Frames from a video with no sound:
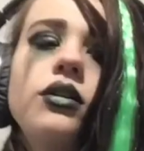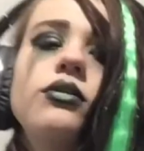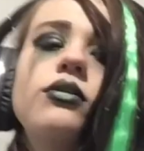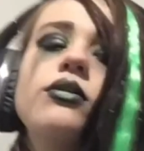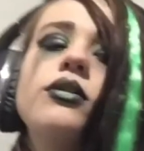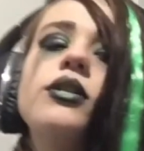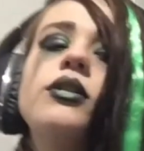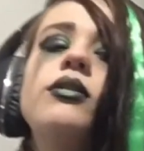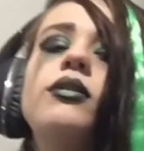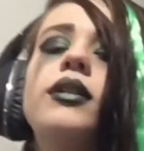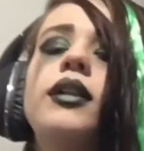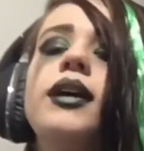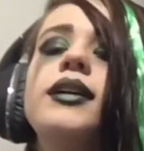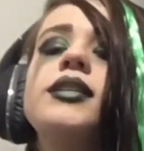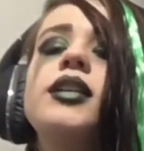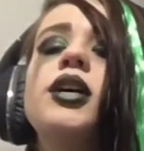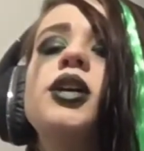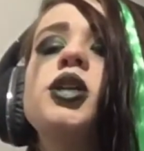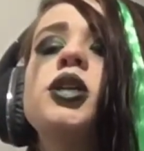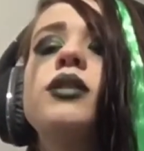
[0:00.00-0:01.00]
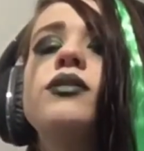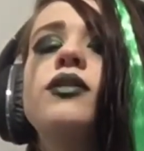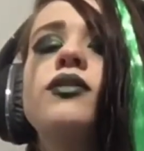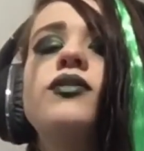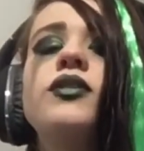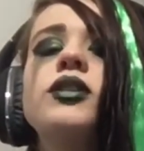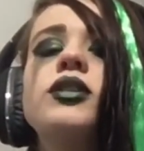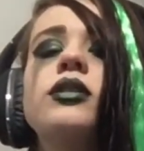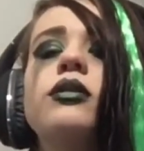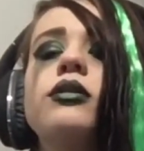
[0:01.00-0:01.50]
Through the utilization of the
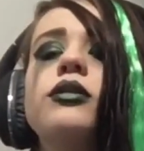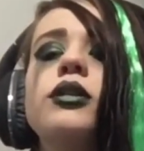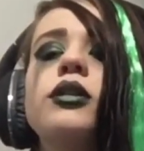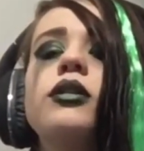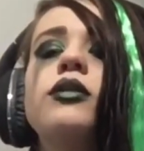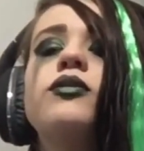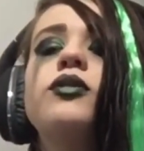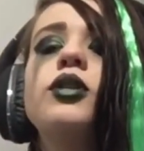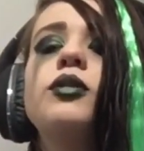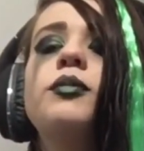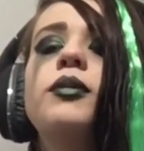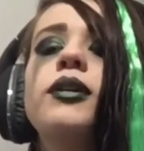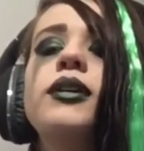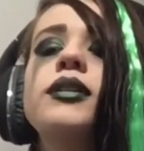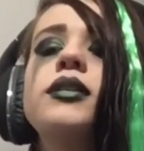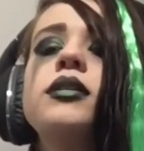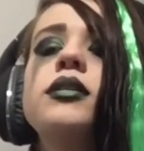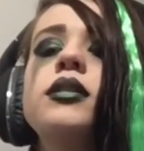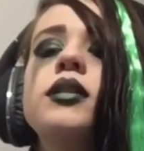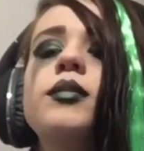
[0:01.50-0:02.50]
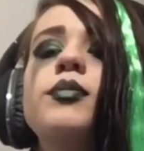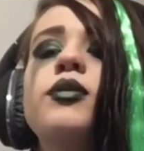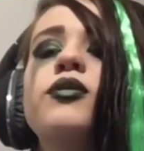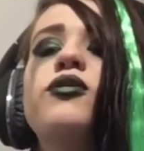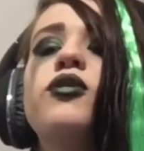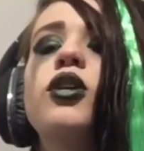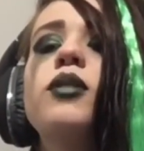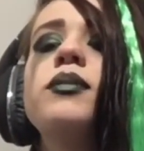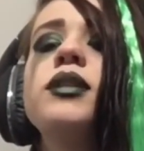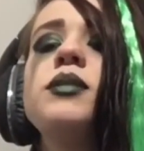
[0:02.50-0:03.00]
physical theatre viewpoints, the
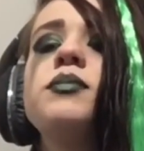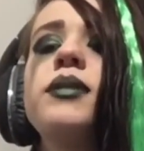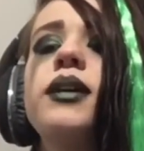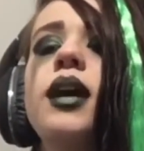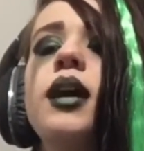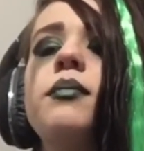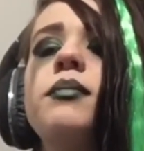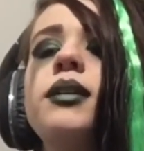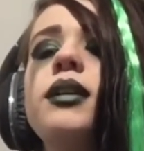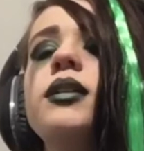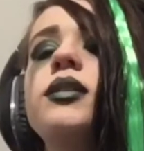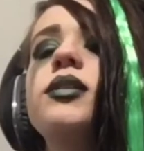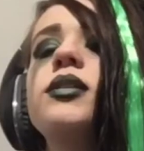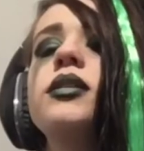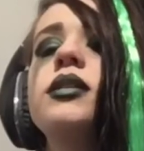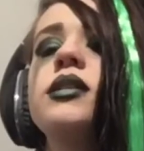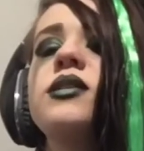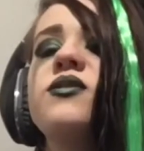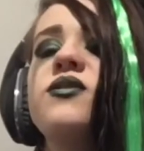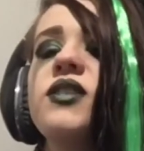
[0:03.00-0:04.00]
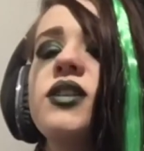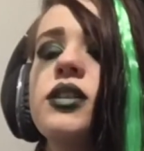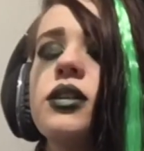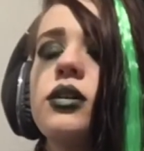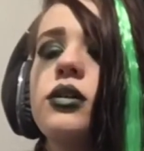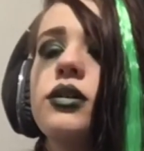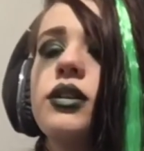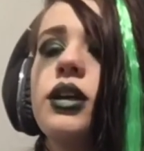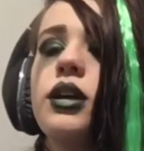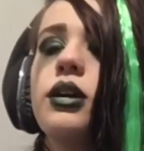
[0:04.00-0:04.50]
performance became an instance of
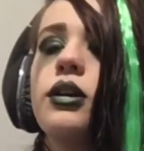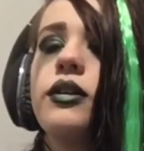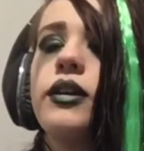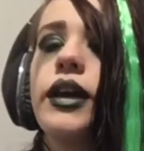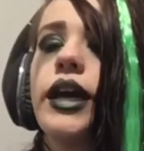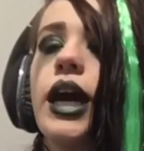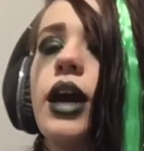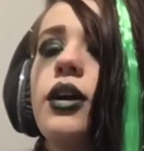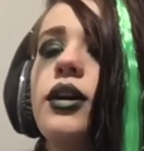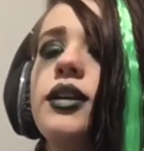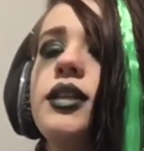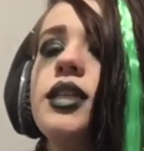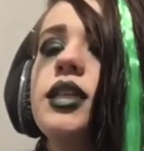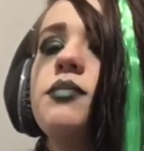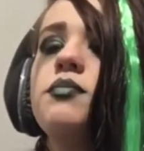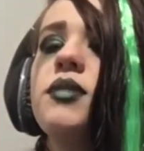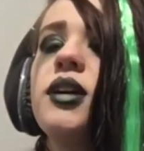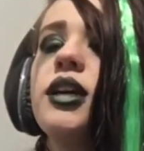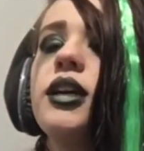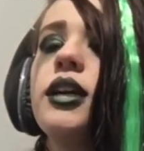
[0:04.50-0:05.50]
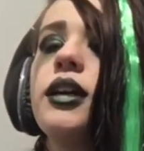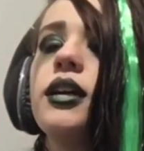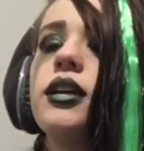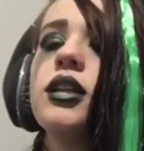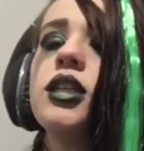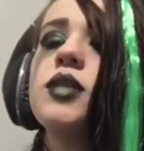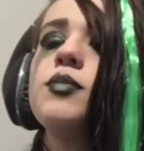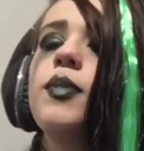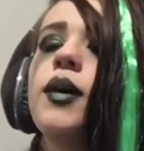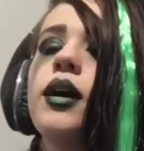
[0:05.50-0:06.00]
physical theatre that carried deep meaning and
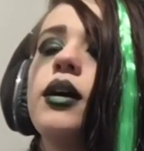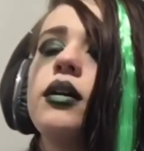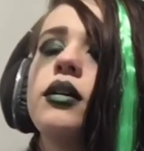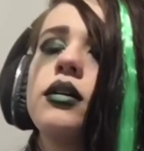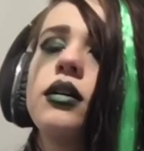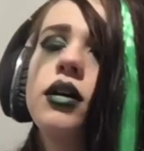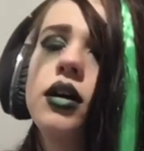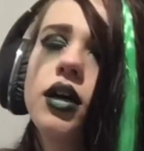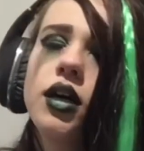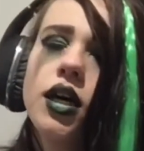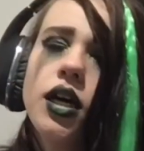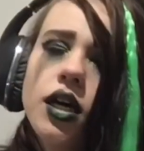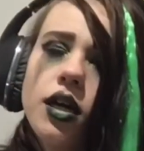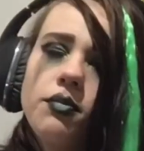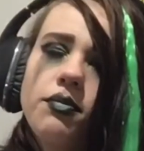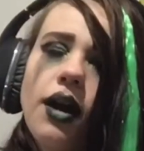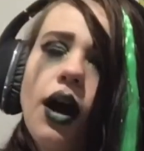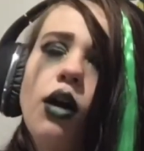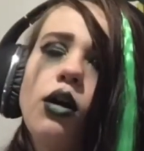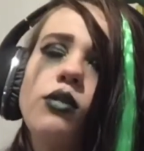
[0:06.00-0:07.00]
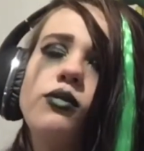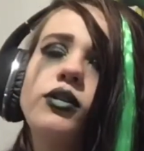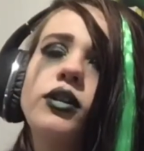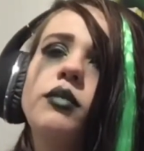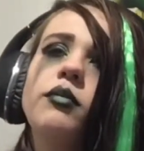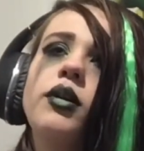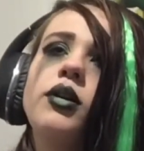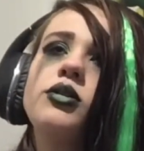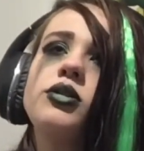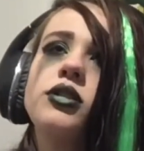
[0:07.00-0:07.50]
inspired powerful
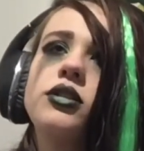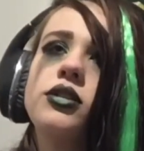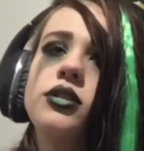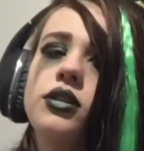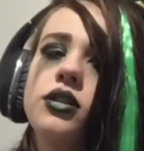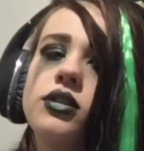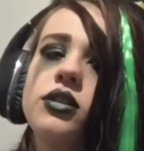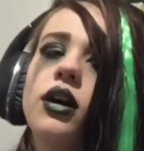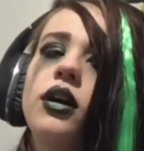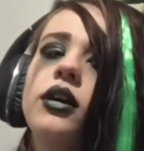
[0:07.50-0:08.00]
emotions in its